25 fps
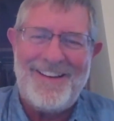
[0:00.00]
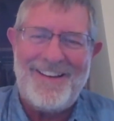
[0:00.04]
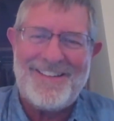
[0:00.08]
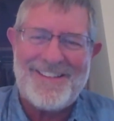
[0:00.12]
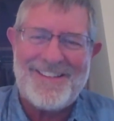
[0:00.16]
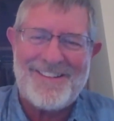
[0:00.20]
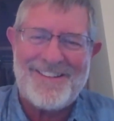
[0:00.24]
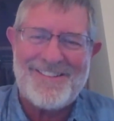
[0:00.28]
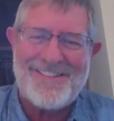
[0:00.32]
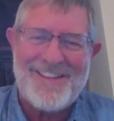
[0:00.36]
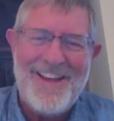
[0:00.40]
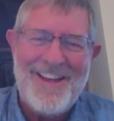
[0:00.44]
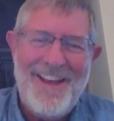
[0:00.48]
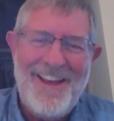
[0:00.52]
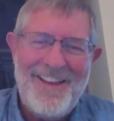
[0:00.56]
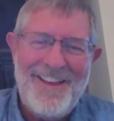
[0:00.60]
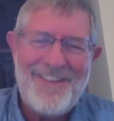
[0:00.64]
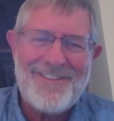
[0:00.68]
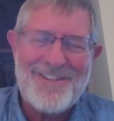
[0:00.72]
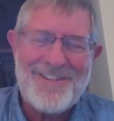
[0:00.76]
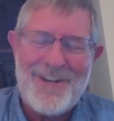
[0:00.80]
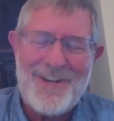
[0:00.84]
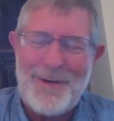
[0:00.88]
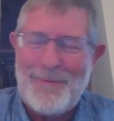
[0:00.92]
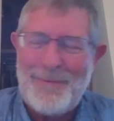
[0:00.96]
There's
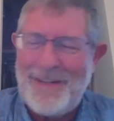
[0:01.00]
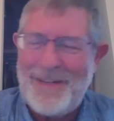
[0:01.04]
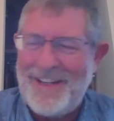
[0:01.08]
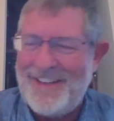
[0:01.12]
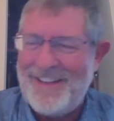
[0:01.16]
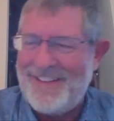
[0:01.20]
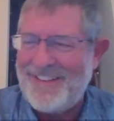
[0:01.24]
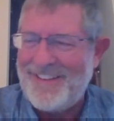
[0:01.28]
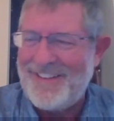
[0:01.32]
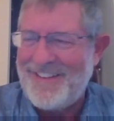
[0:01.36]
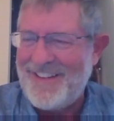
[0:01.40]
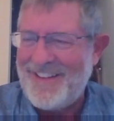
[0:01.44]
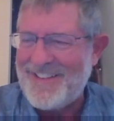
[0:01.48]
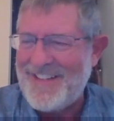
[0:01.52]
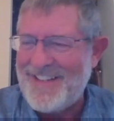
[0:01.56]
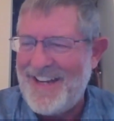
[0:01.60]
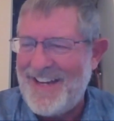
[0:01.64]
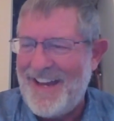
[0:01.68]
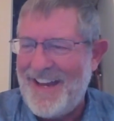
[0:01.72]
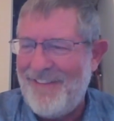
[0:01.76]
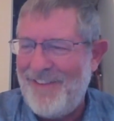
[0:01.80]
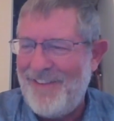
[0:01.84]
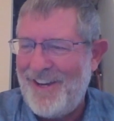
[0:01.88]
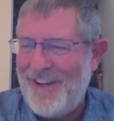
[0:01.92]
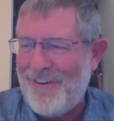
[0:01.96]
nobody that doesn't
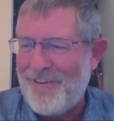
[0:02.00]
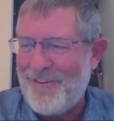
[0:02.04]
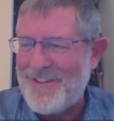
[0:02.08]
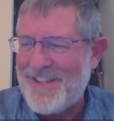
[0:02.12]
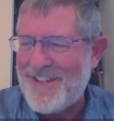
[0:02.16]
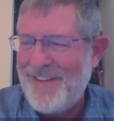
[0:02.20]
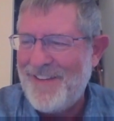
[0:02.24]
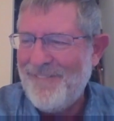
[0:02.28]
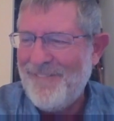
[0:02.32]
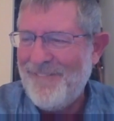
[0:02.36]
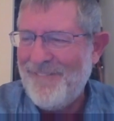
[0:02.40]
have ears.